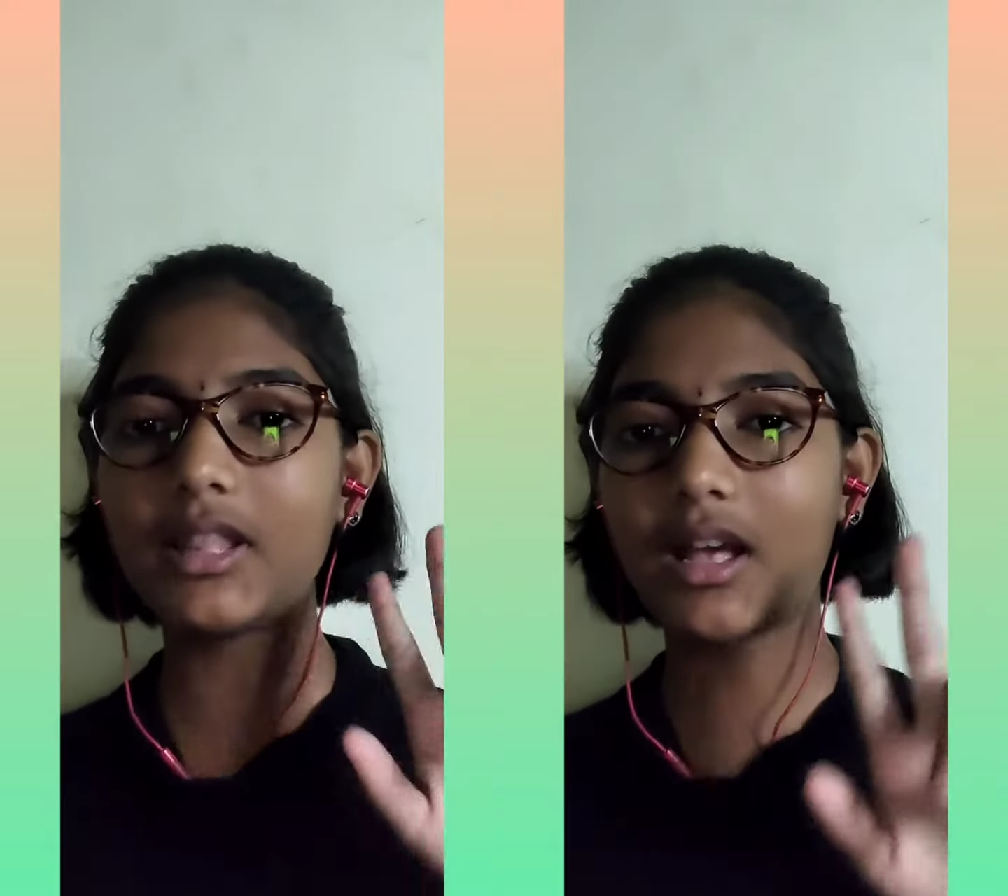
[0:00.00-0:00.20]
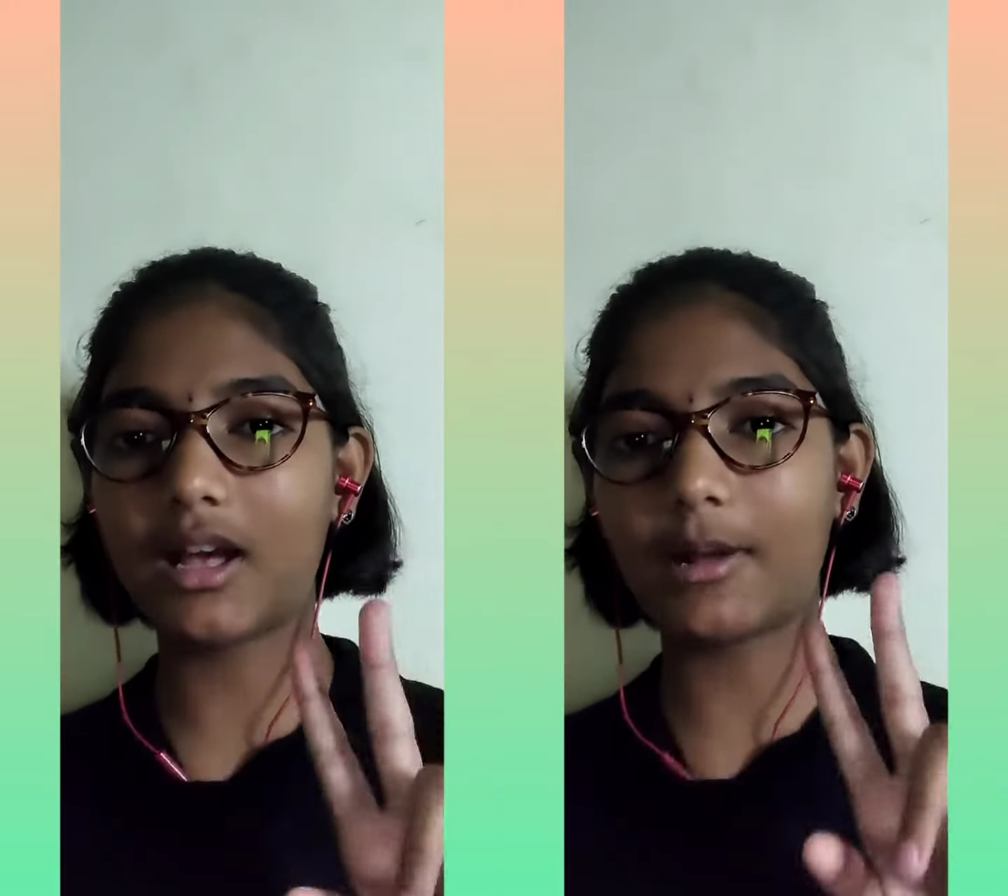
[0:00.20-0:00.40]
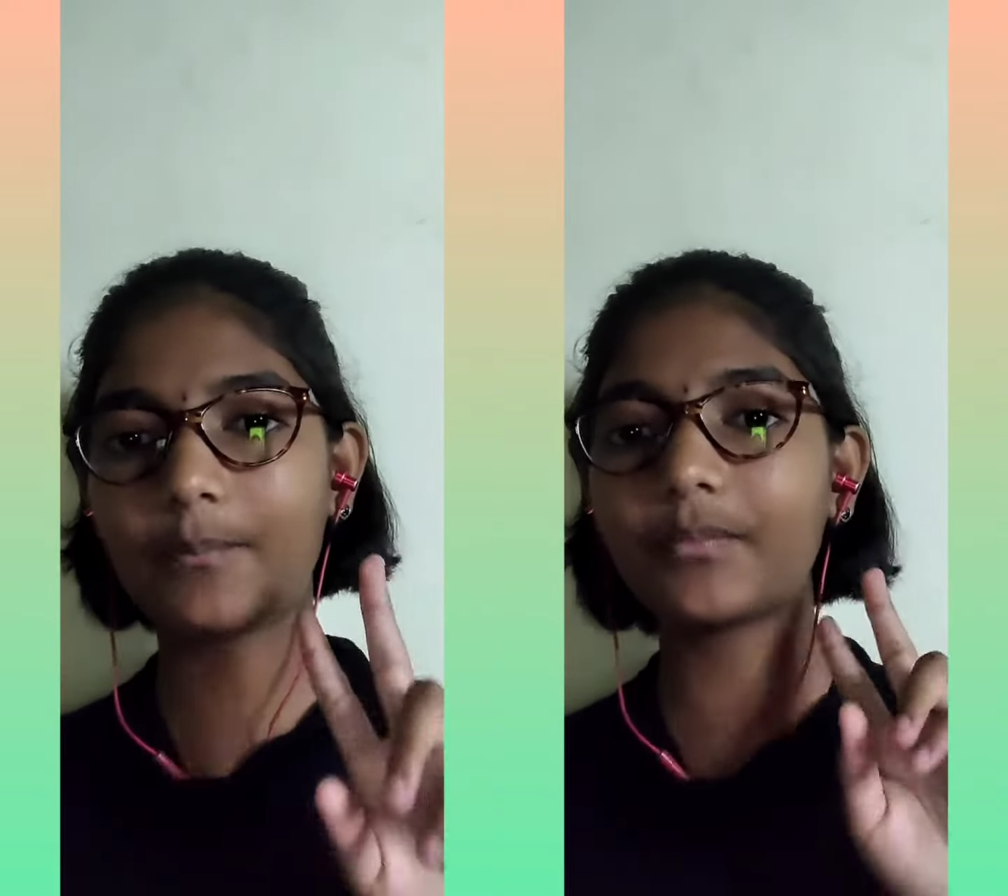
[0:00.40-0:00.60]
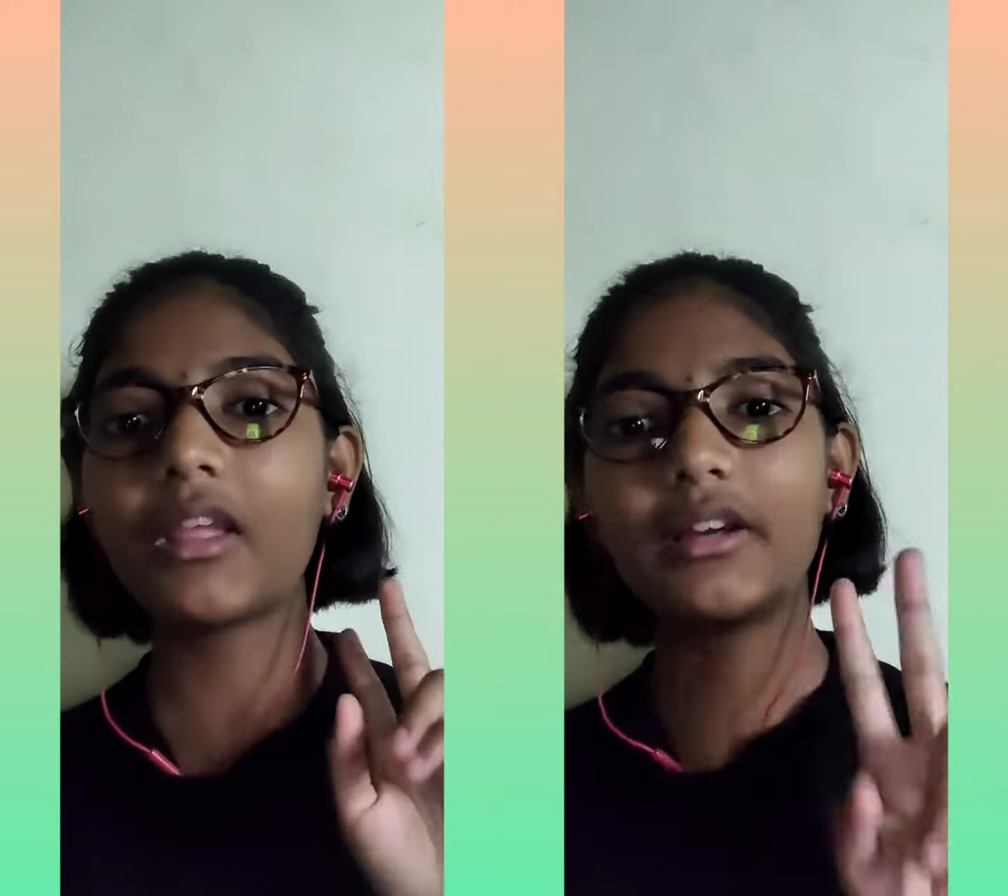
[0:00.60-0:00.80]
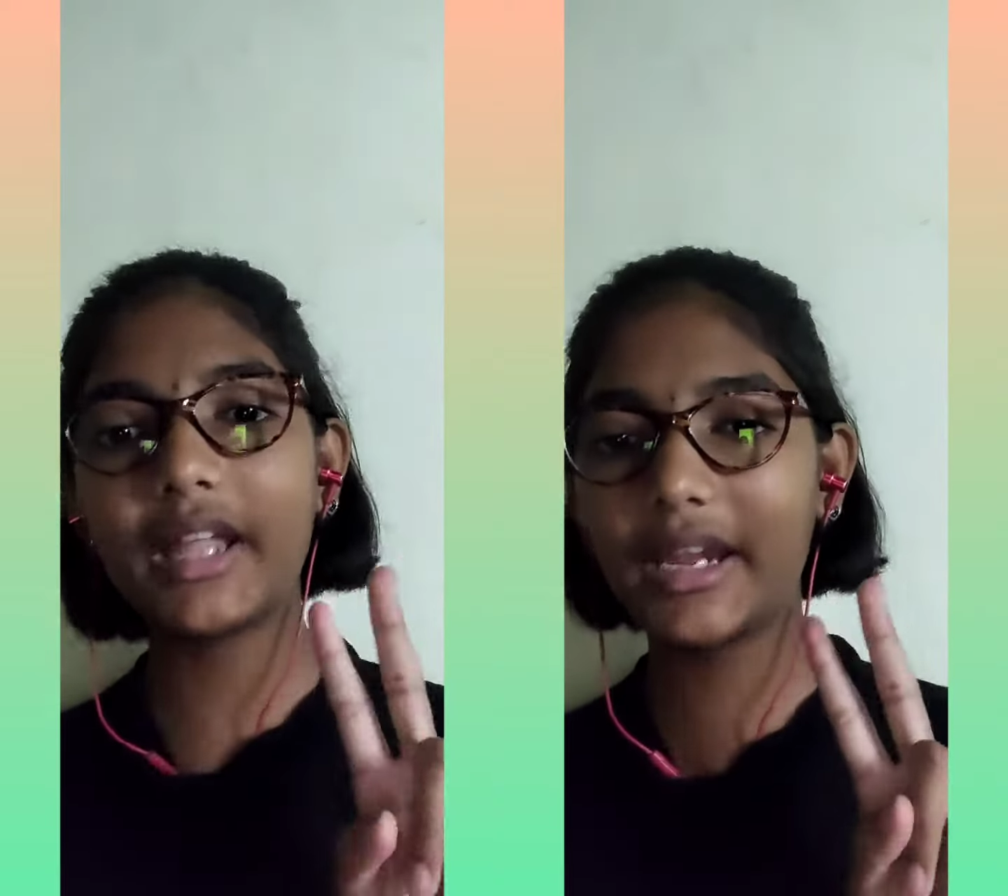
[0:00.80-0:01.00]
the
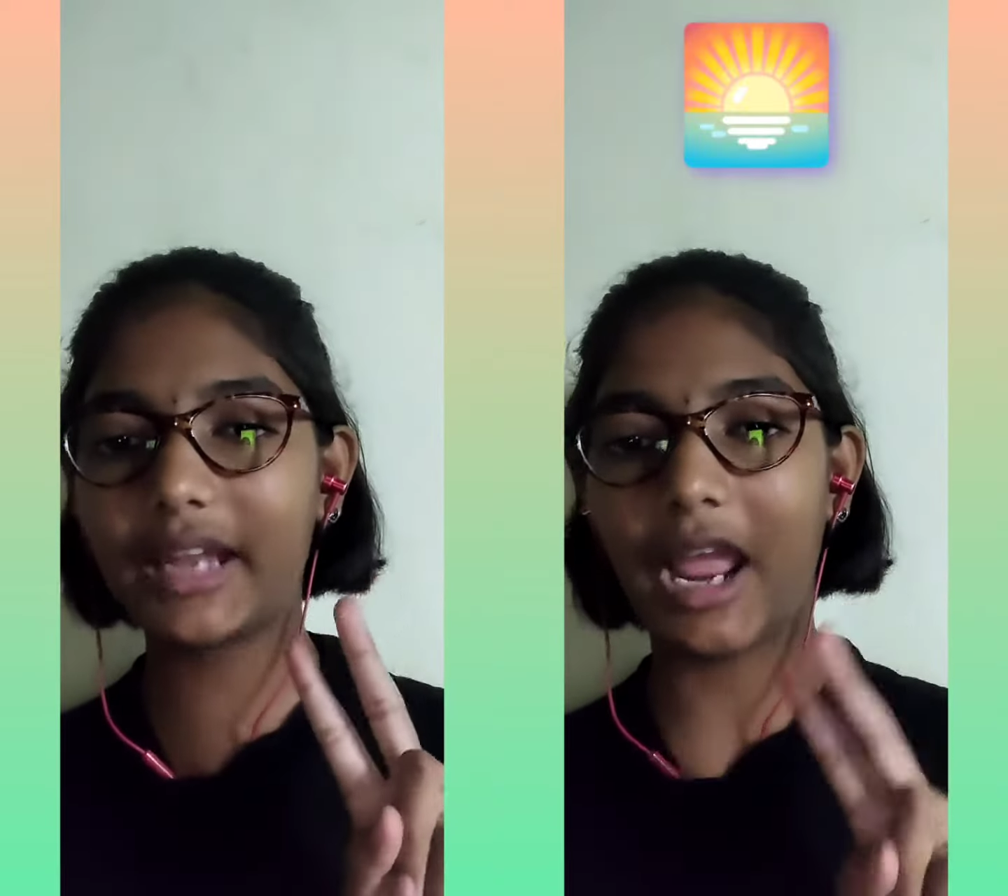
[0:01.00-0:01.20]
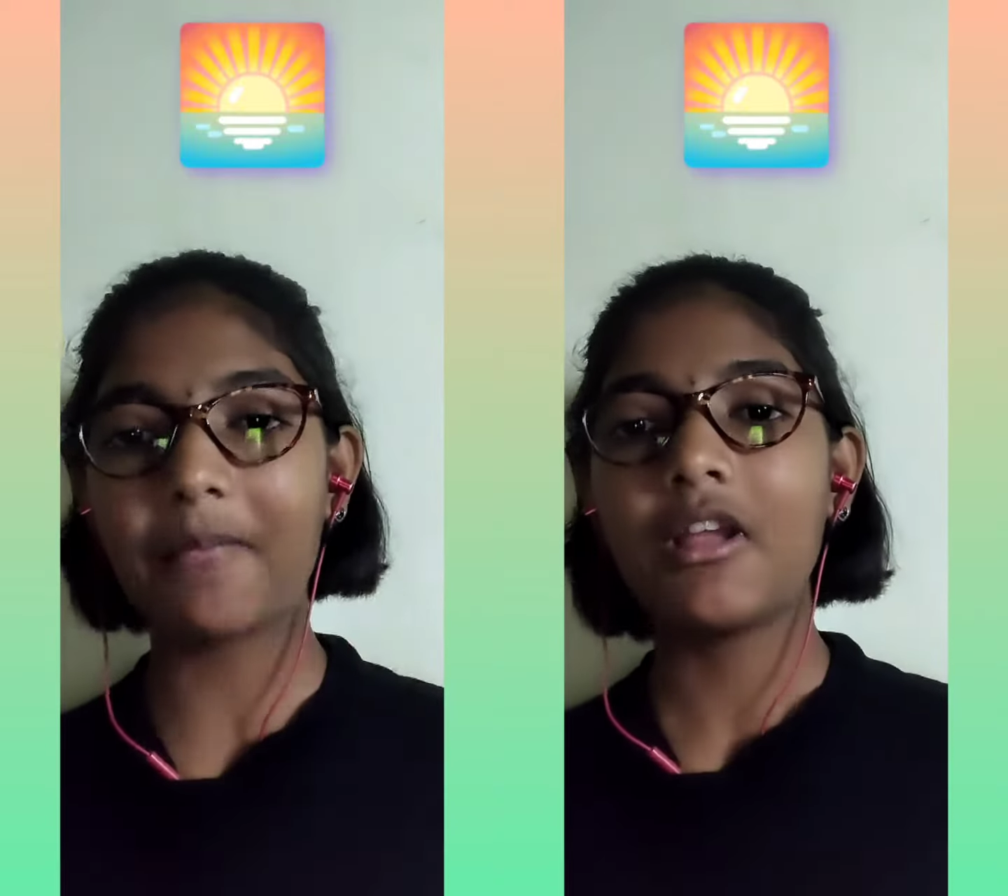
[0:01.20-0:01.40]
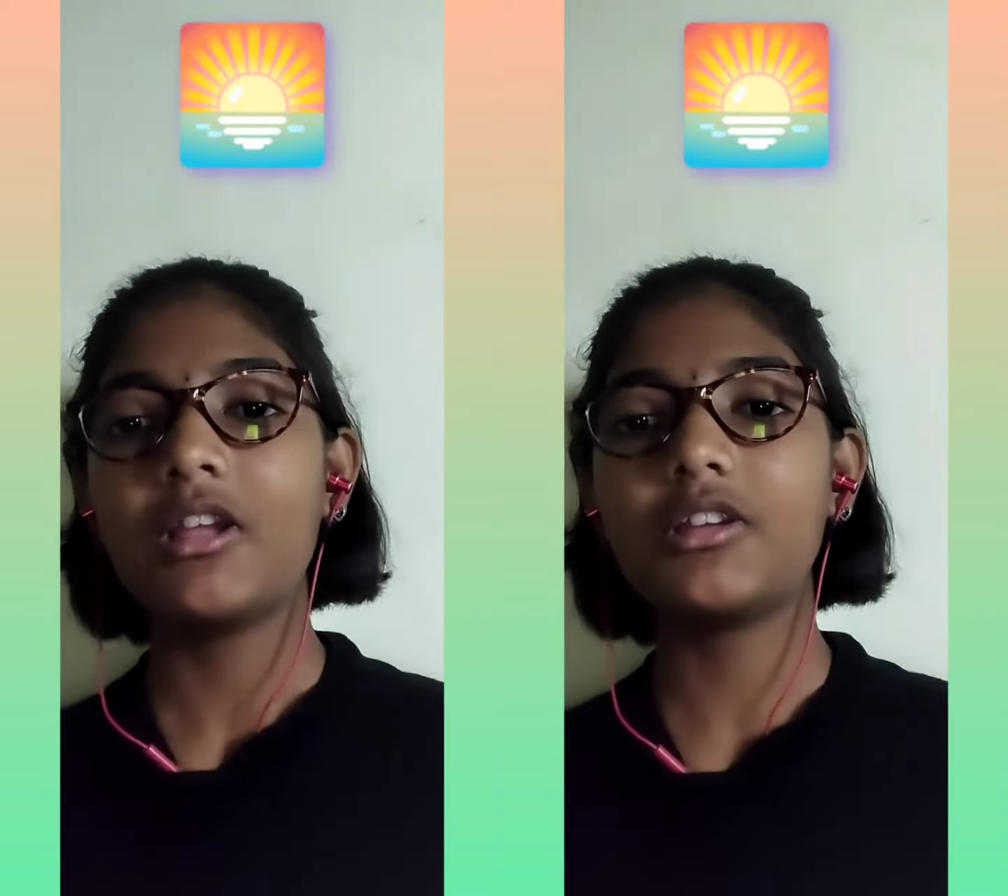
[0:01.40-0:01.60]
daytime.